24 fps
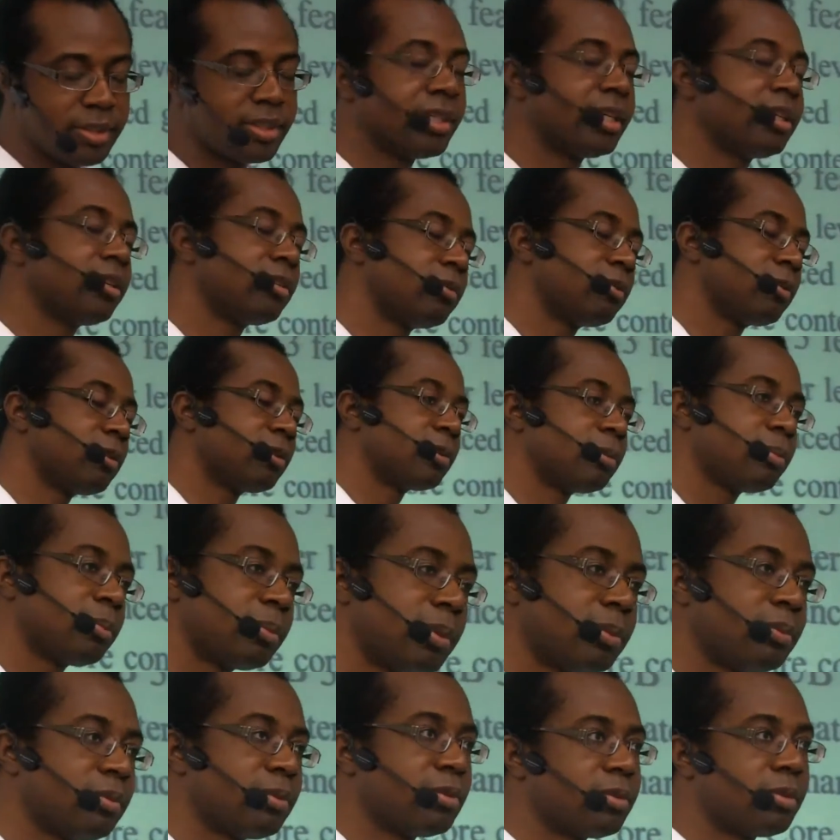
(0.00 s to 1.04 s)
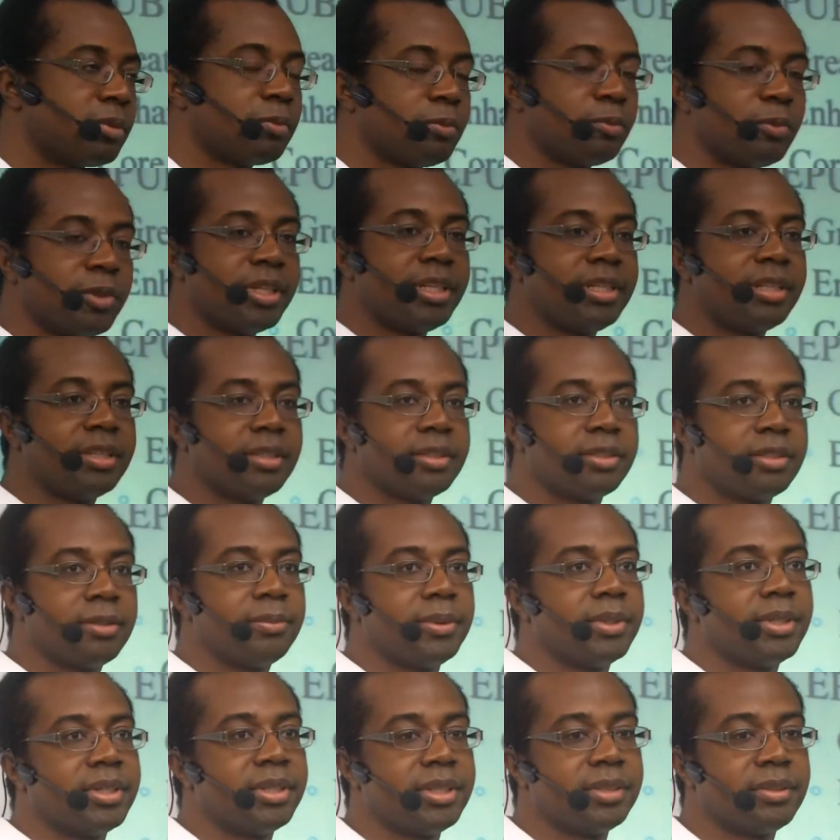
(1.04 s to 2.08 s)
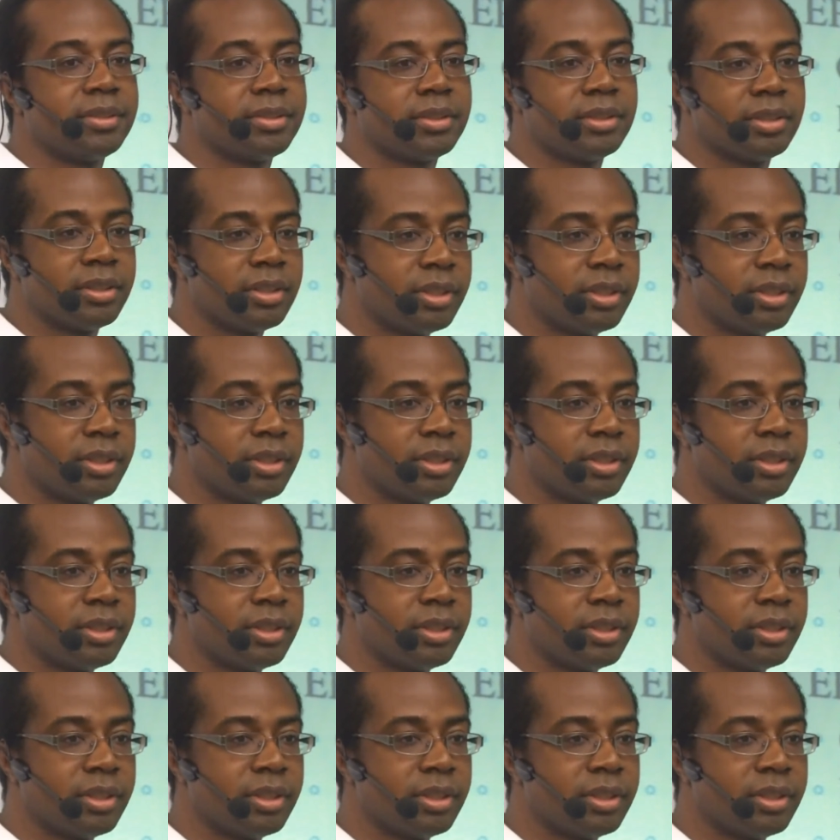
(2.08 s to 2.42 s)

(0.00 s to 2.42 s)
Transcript: a standard for people with reading disabilities.